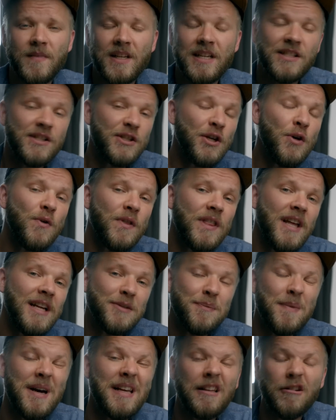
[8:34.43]
So
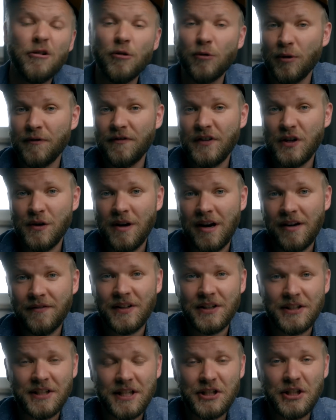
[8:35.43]
that's my little review of
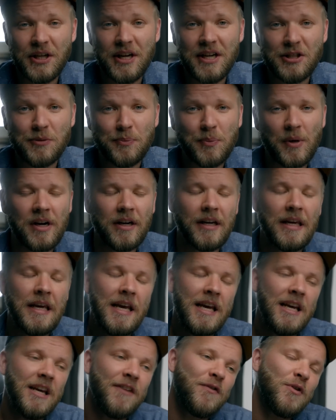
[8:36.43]
the DJI Spark.
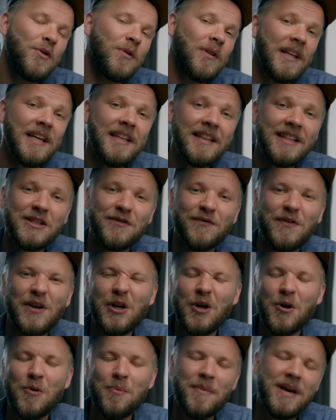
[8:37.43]
If you like this
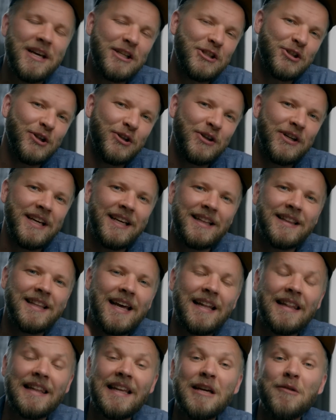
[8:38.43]
video, make sure to hit
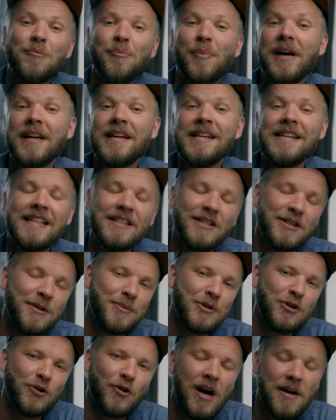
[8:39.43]
that like button and
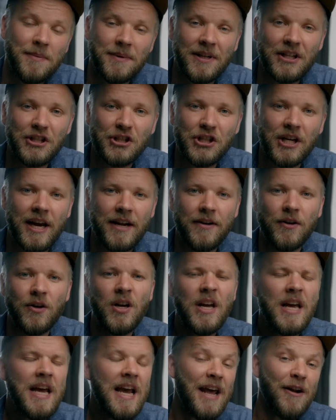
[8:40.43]
subscribe to the
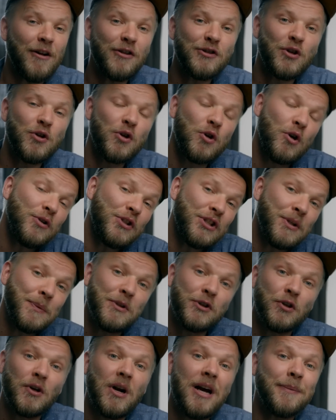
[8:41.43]
channel. And also go
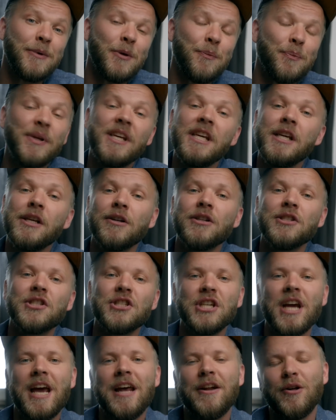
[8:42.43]
subscribe to Peter's
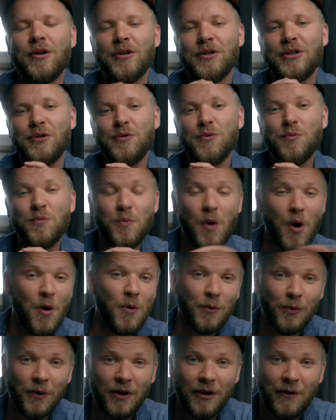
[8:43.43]
channel. You
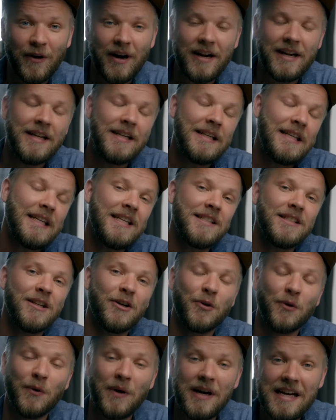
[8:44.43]
won't regret it. He's a
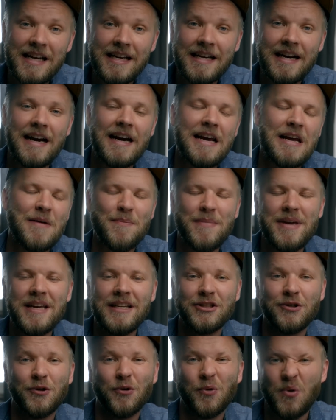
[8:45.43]
great guy and
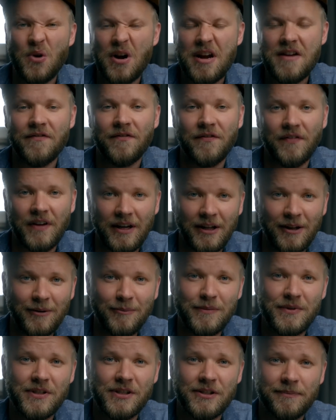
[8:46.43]
makes great
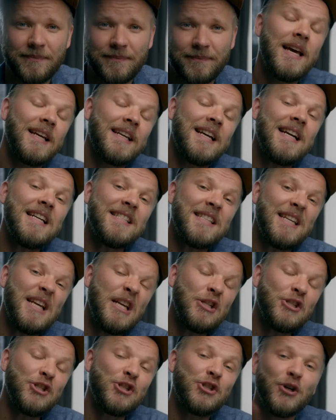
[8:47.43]
films. Guys,
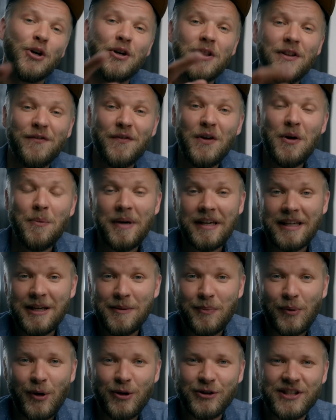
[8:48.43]
enjoy the
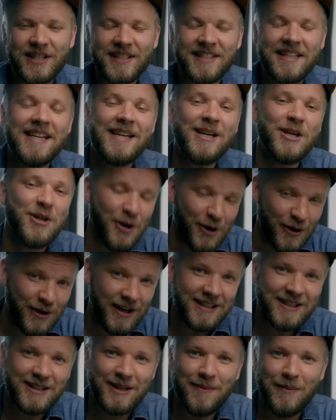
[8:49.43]
filmmaking process and go
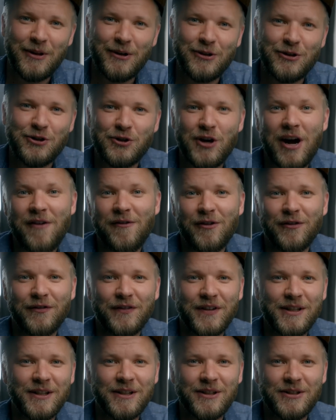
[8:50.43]
get some of those travel
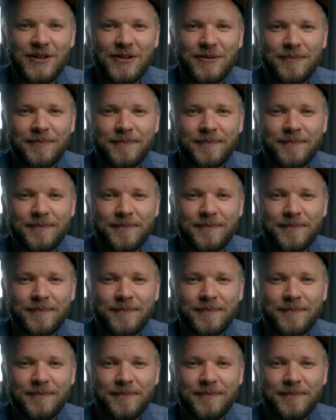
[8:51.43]
feels.